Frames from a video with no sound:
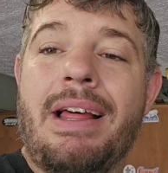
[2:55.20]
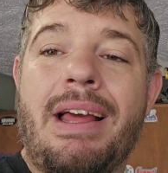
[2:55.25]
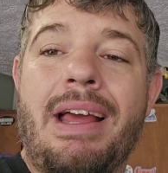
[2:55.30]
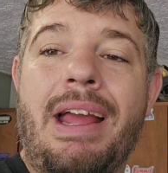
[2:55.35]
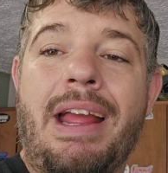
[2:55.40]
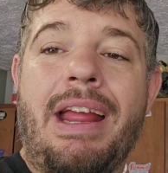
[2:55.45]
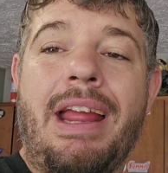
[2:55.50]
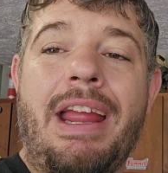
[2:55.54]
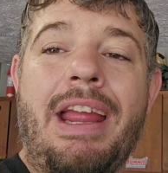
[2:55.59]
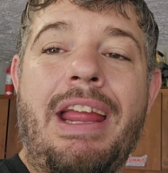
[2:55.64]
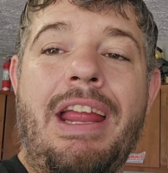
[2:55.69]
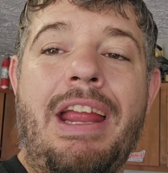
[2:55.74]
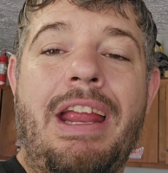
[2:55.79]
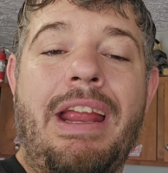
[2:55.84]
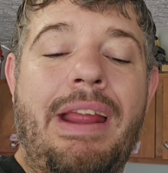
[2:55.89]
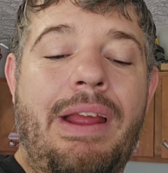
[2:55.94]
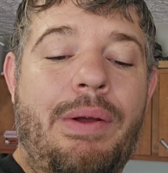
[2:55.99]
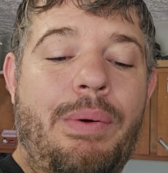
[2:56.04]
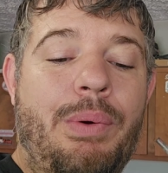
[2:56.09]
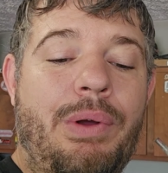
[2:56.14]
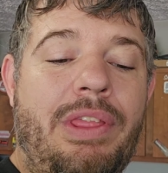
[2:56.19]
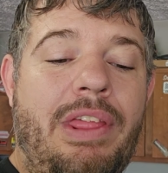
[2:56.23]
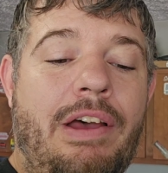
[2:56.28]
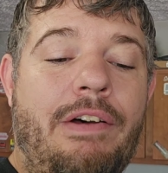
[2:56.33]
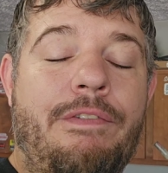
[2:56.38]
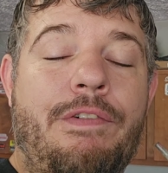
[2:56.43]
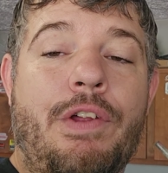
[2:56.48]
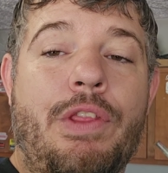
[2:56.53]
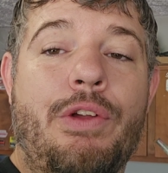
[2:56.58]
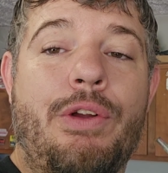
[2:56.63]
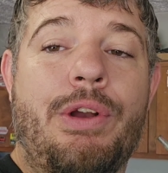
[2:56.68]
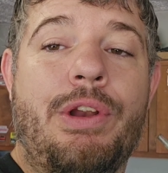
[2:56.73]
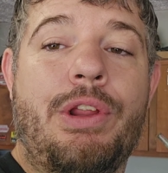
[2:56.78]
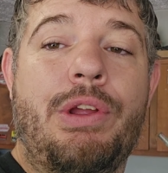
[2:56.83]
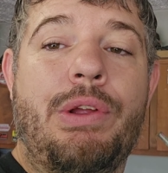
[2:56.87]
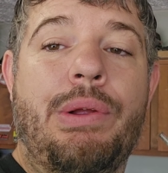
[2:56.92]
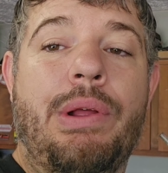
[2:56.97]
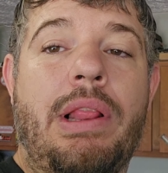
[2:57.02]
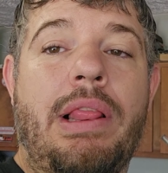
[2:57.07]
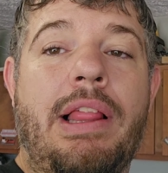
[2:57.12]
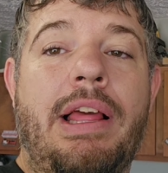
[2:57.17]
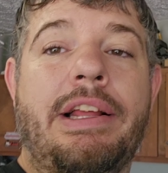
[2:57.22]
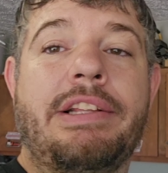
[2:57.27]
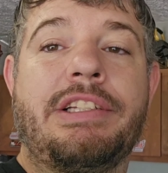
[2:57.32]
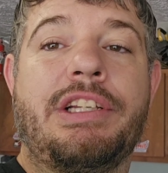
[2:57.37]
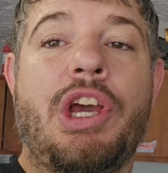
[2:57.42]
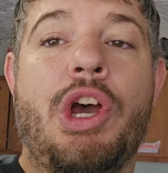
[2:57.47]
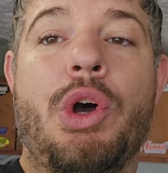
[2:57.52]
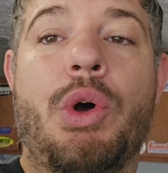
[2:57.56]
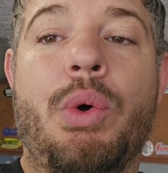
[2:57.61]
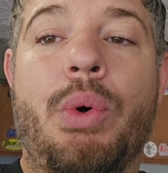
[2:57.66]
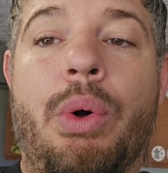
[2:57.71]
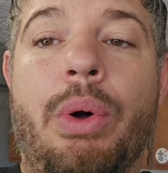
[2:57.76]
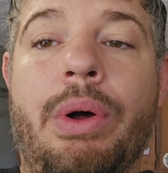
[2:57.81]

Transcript: without further ado, let's go.